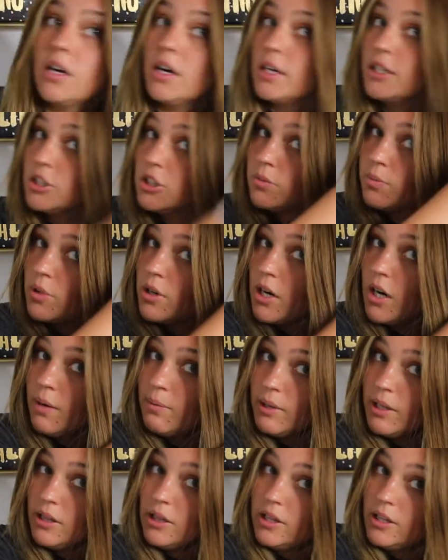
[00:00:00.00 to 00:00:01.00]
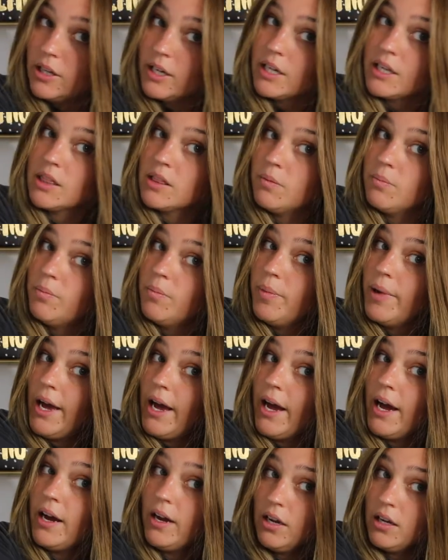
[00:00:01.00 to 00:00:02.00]
I should probably look at the
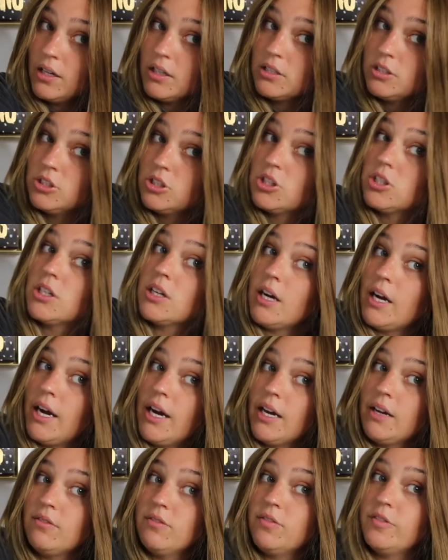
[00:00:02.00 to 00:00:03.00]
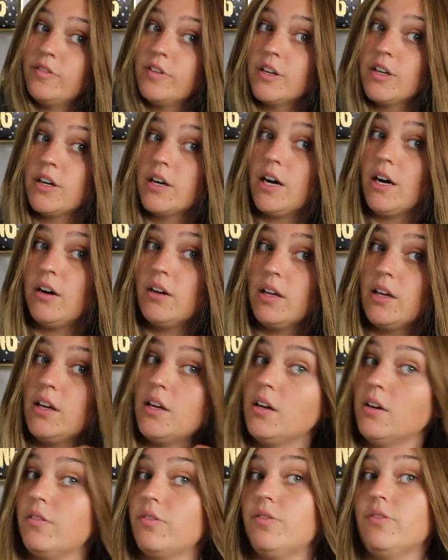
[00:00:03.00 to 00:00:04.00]
back and try and figure out
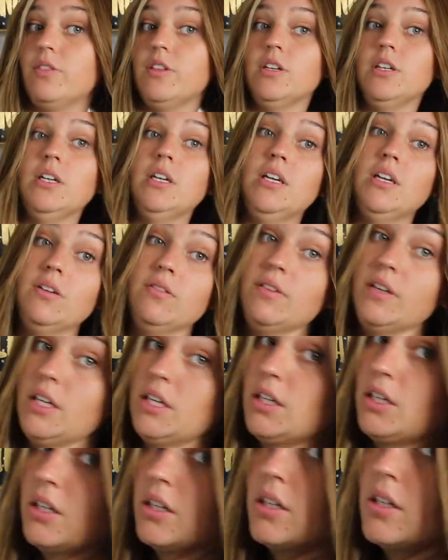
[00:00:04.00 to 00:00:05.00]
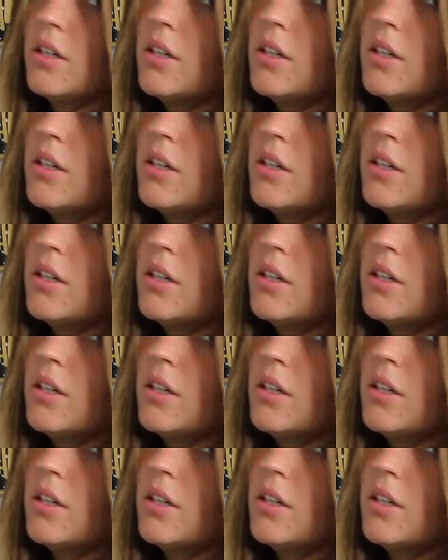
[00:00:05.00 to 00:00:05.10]
if they're even.